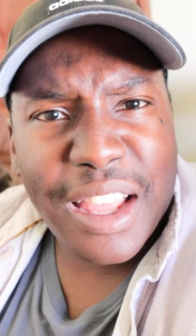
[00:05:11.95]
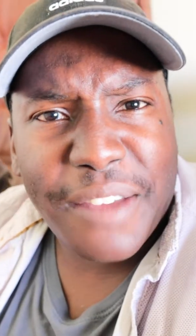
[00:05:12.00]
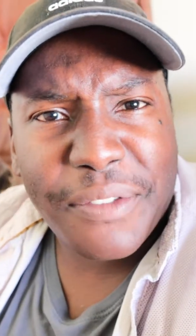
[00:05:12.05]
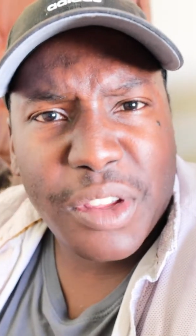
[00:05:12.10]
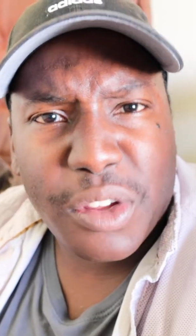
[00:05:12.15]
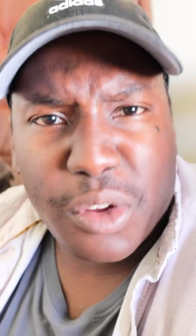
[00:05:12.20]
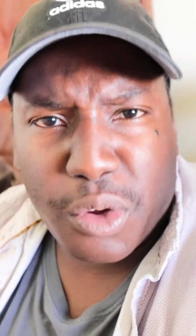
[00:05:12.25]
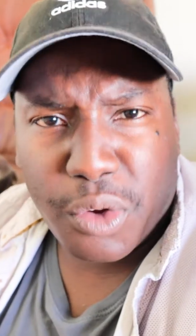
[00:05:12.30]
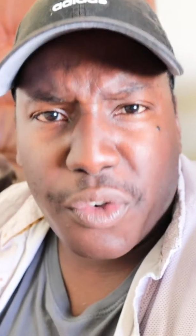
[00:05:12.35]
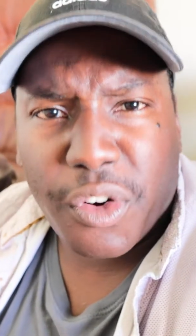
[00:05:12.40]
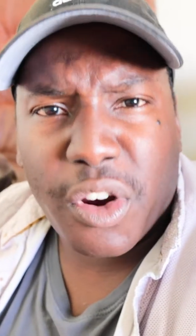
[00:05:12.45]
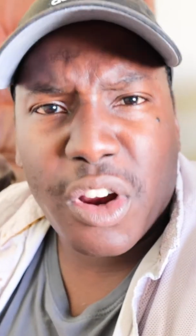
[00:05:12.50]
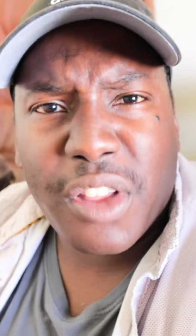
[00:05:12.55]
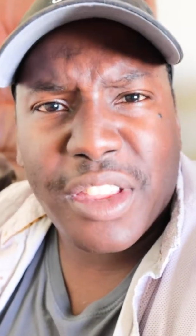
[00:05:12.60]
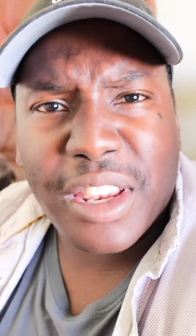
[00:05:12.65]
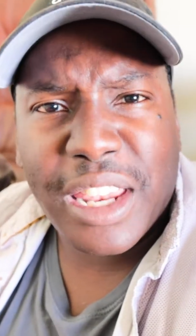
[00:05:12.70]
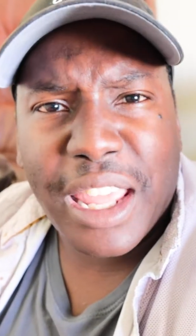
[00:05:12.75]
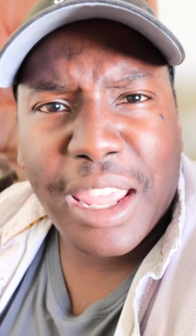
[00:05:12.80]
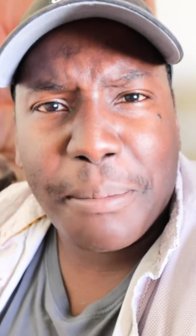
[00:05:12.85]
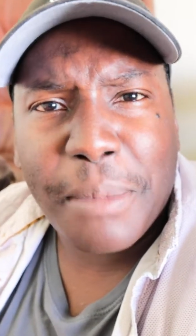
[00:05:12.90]
Have you, have
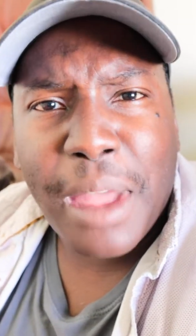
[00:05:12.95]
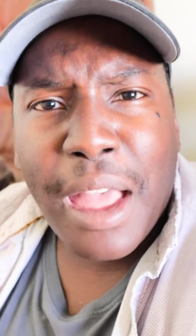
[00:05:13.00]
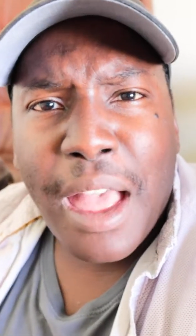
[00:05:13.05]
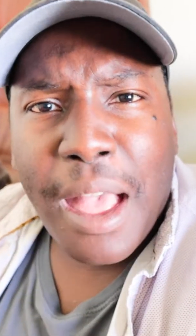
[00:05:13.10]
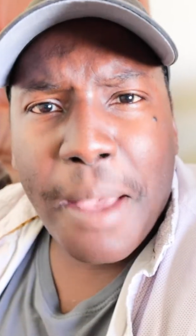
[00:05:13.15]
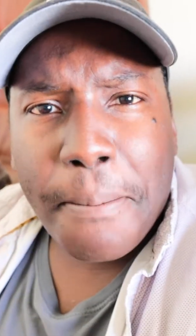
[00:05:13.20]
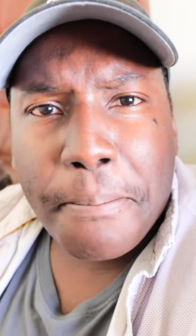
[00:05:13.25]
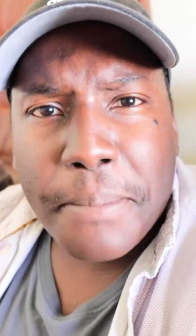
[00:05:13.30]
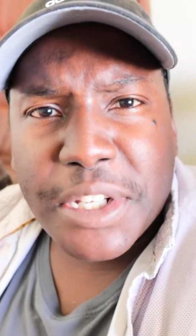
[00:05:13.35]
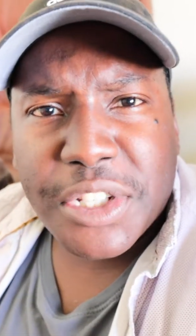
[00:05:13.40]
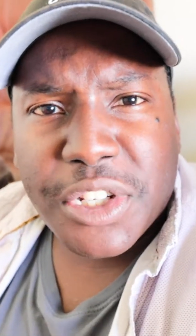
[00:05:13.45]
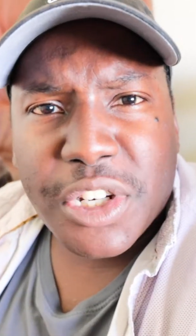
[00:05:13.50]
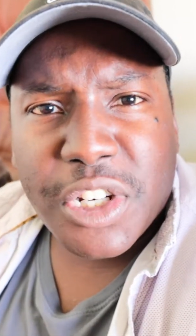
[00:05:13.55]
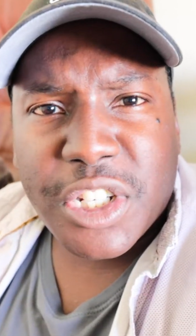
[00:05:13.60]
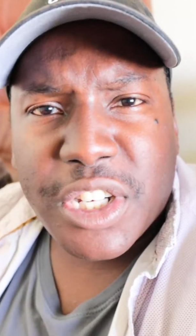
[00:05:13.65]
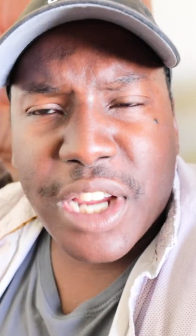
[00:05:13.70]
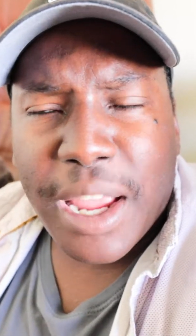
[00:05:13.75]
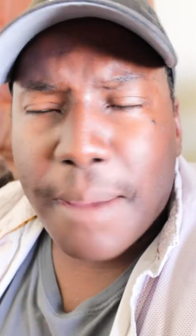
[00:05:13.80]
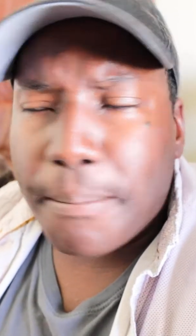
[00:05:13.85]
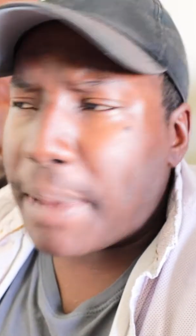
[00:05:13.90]
heard the name
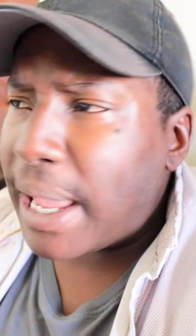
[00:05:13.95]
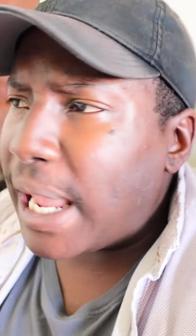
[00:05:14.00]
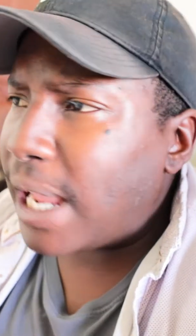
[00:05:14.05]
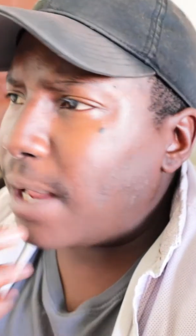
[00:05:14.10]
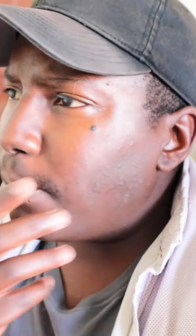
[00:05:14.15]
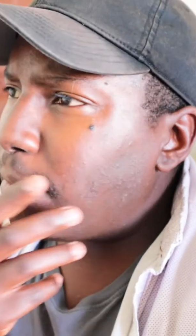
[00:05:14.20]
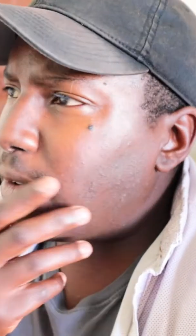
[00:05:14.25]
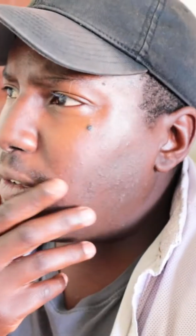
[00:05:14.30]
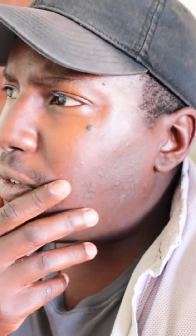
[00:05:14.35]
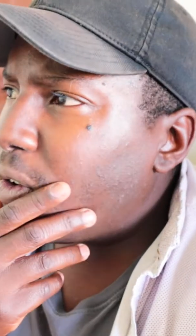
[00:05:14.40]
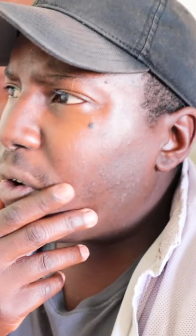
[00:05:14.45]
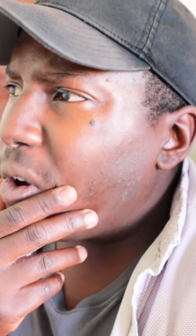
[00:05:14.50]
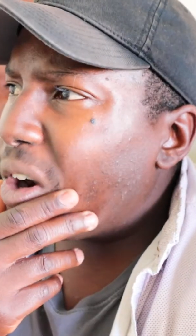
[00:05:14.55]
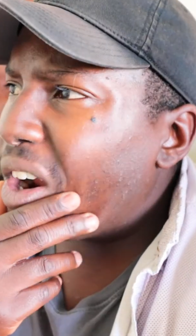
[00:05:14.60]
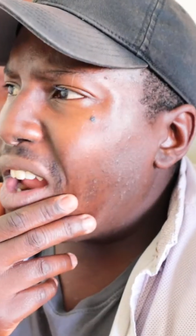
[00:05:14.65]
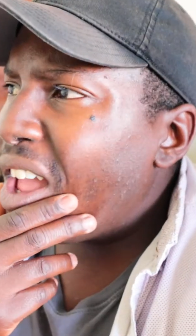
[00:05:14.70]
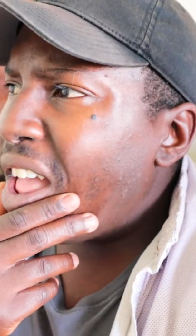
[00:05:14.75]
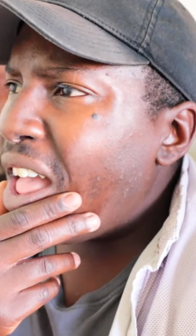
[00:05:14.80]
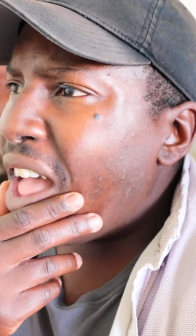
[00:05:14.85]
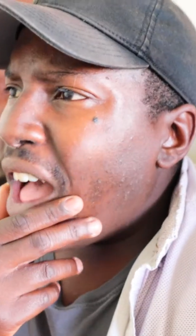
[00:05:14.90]
Mr. Champagne
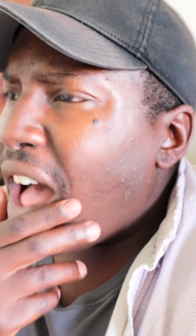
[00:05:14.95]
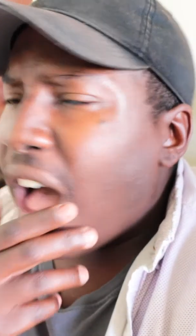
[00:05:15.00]
before?